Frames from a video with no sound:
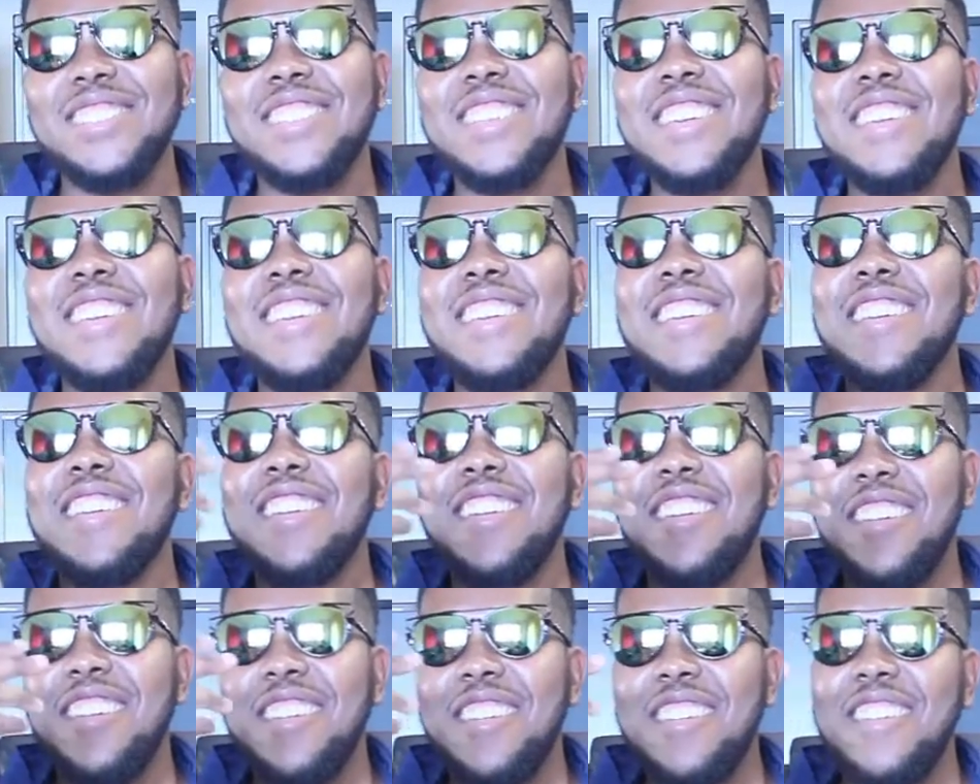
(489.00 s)
Now,
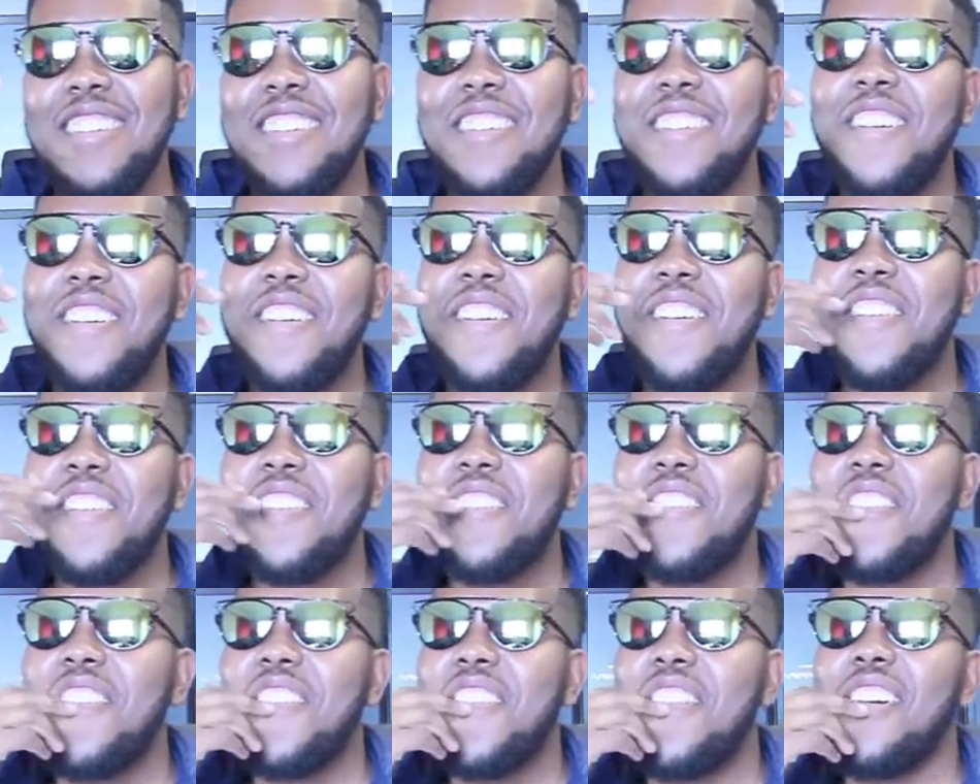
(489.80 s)
for
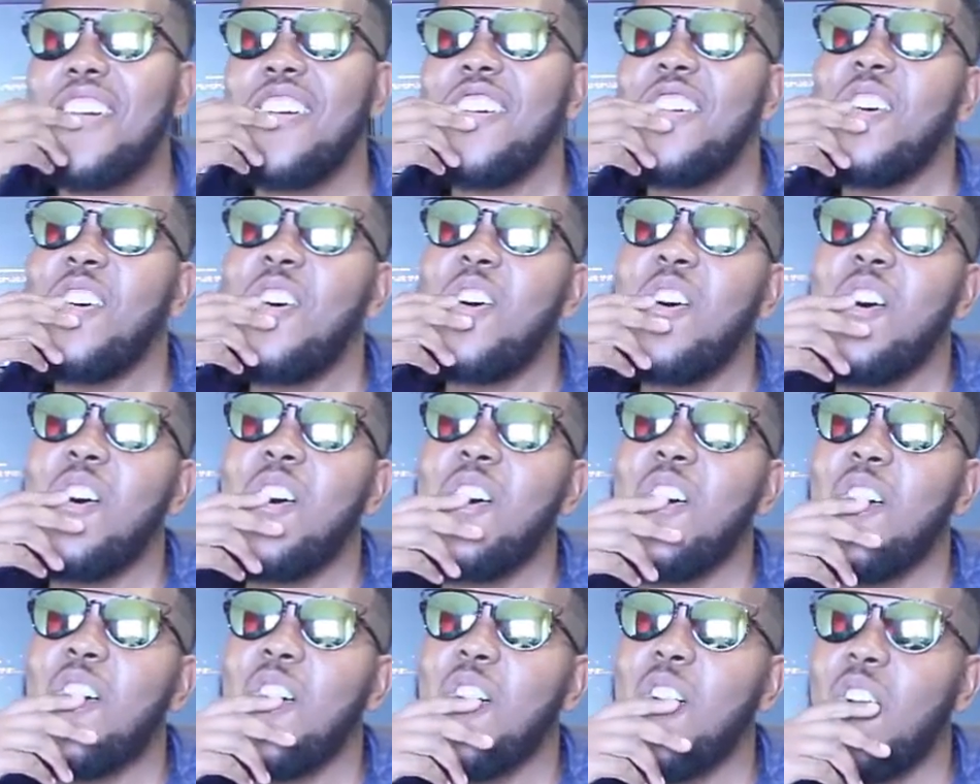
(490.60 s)
someone,
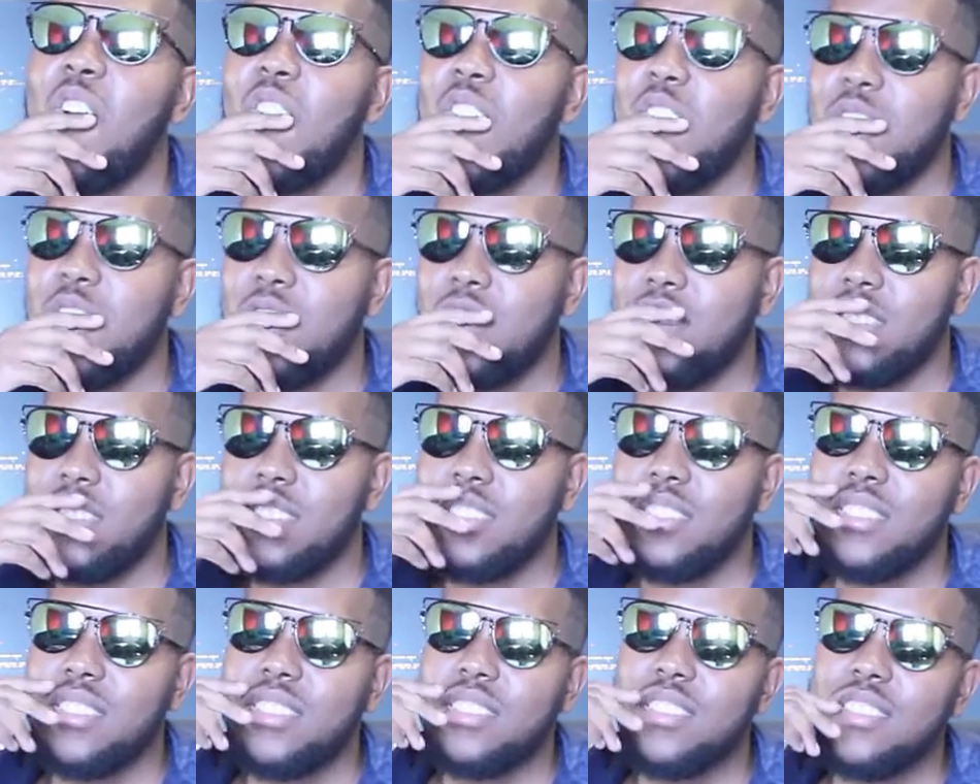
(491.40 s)
because there are
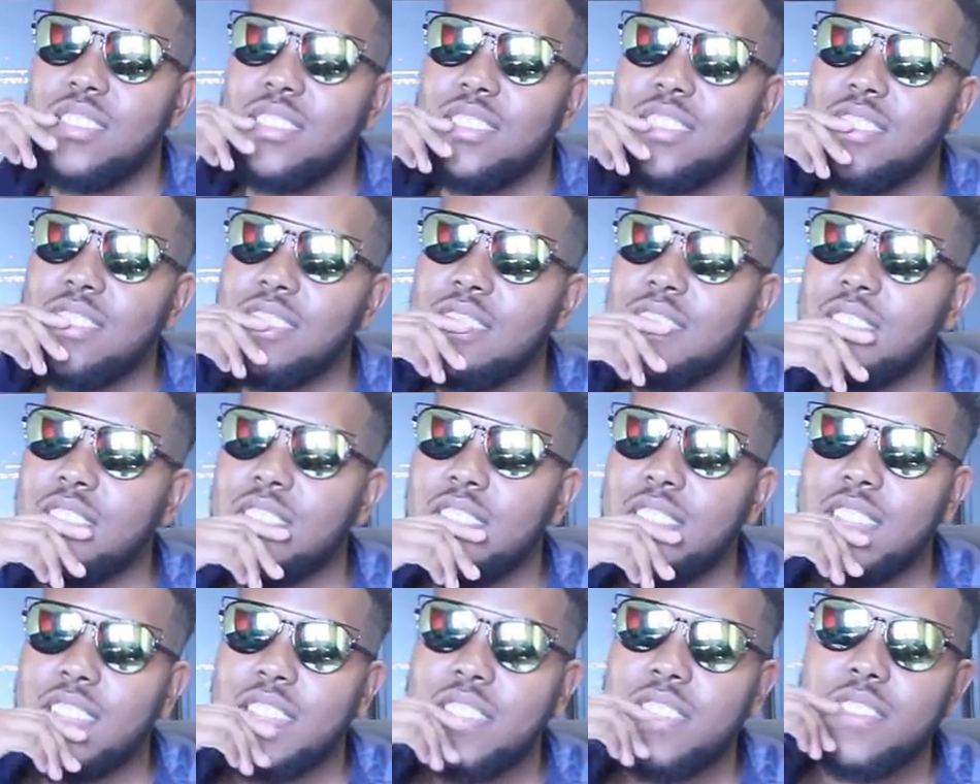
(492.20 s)
different producers. There are
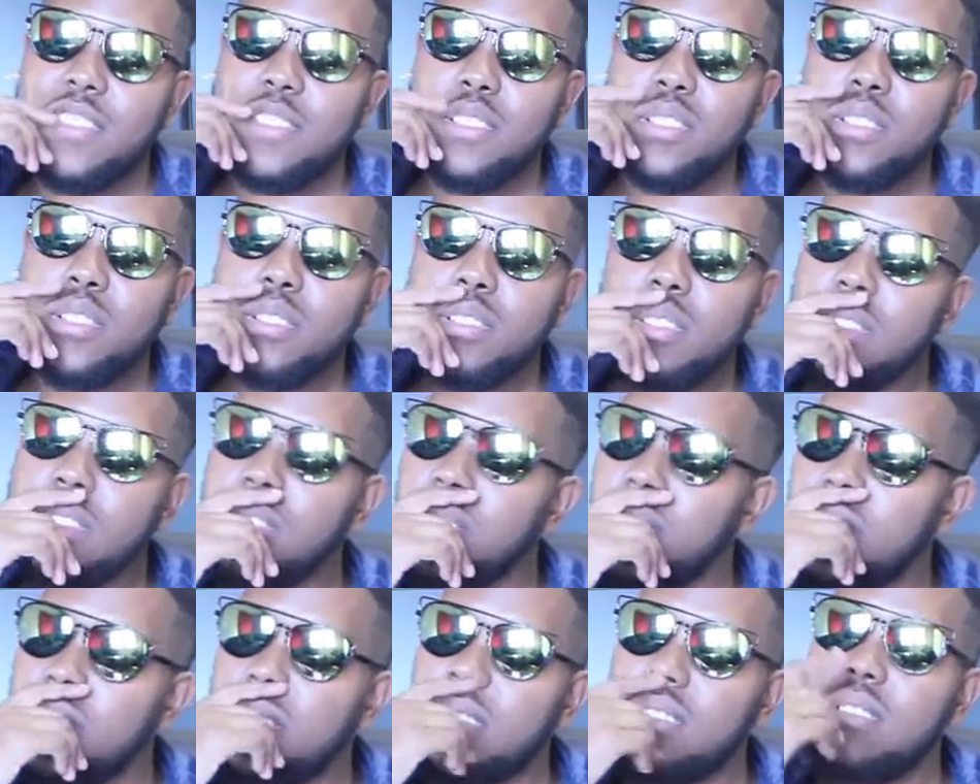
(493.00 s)
producers
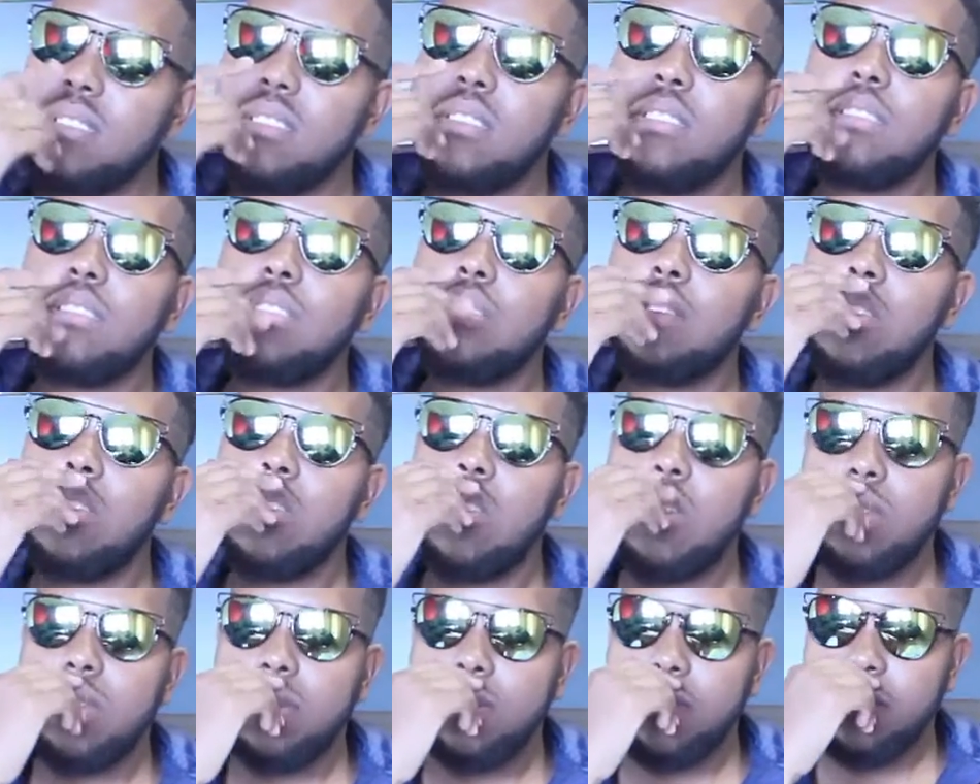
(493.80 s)
who
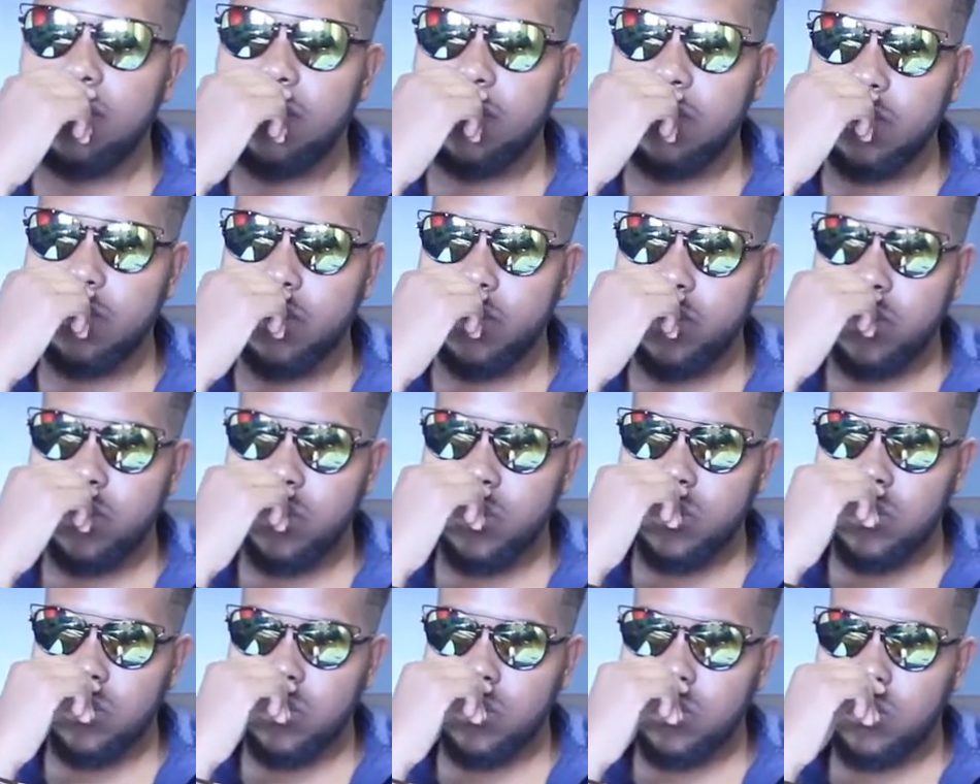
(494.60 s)
love to do
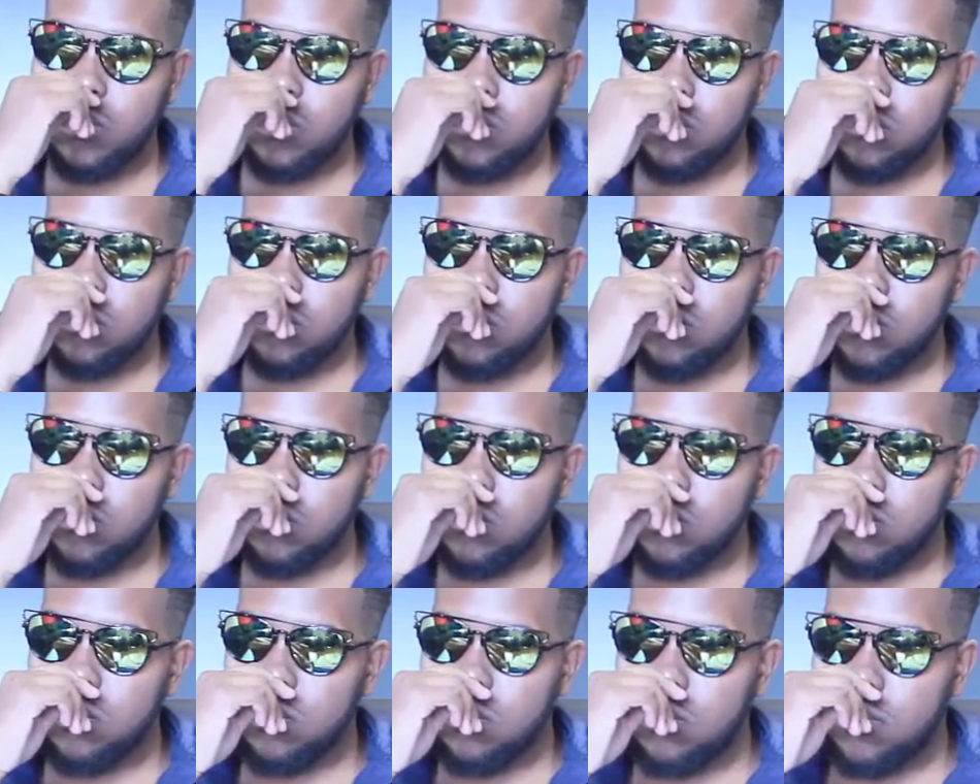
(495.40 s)
instrumental
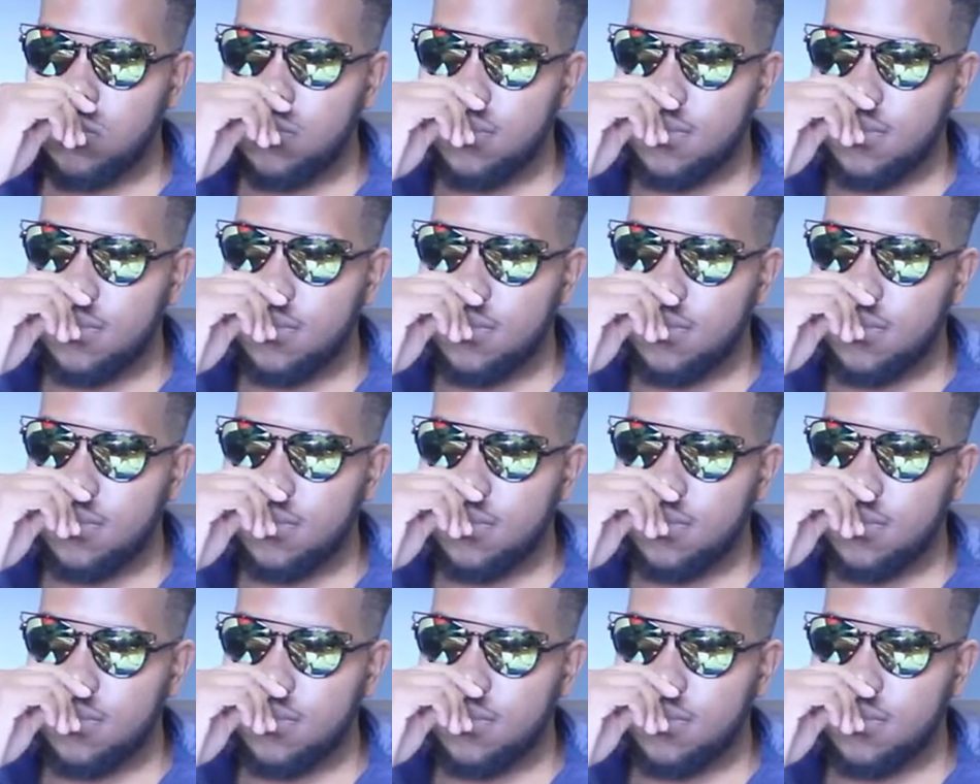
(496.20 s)
music.